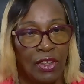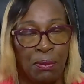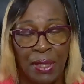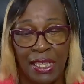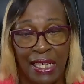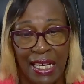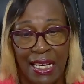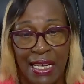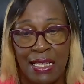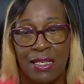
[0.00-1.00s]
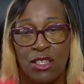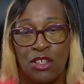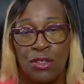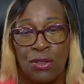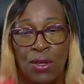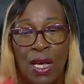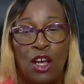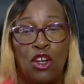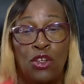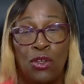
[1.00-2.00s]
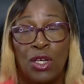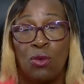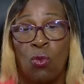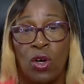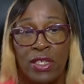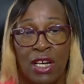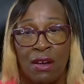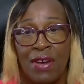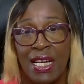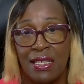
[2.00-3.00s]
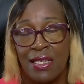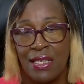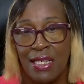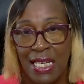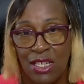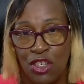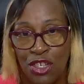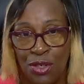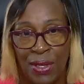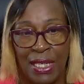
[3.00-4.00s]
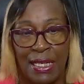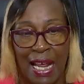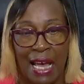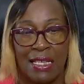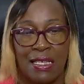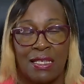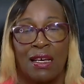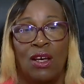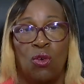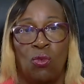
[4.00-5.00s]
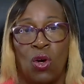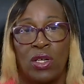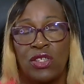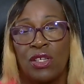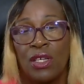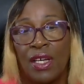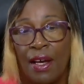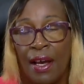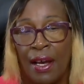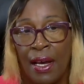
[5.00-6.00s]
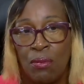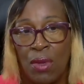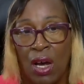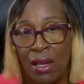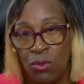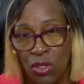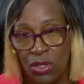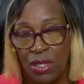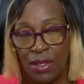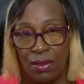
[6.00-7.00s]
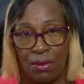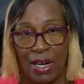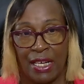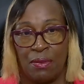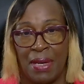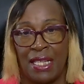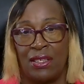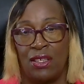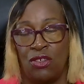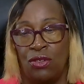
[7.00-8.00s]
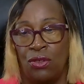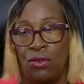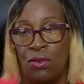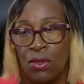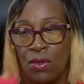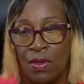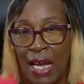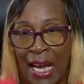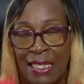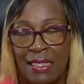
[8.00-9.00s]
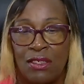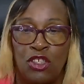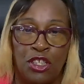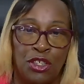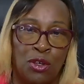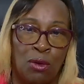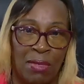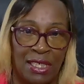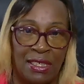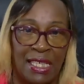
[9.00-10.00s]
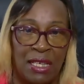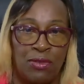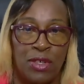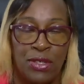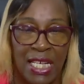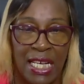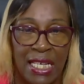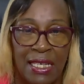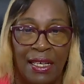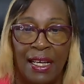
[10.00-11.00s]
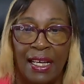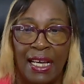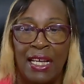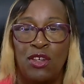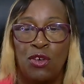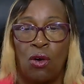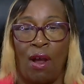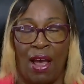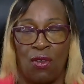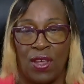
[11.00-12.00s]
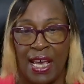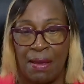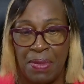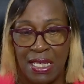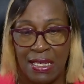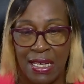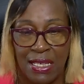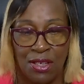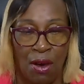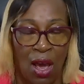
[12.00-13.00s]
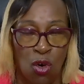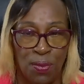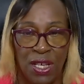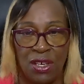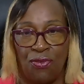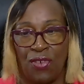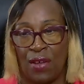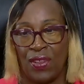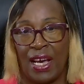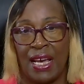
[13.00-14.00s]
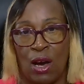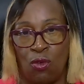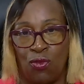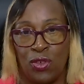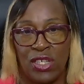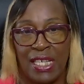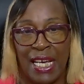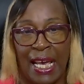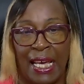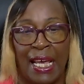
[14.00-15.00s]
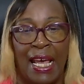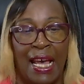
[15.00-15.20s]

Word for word: But the key is to look at what directors need to do, and that's what um, I would recommend that you add to your Monday routine in your healthcare business. So I hope that you found that helpful today.